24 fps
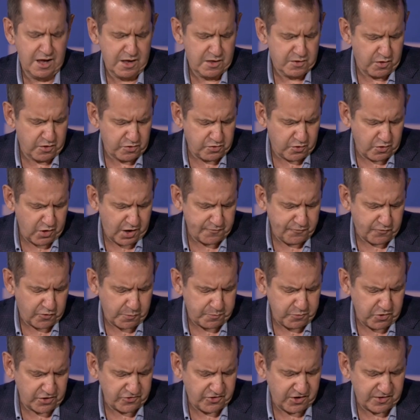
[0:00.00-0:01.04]
the thoughtful
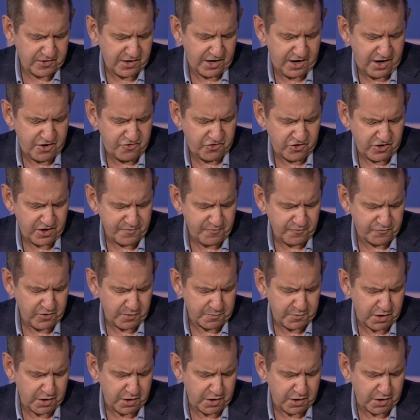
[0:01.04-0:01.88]
presentation from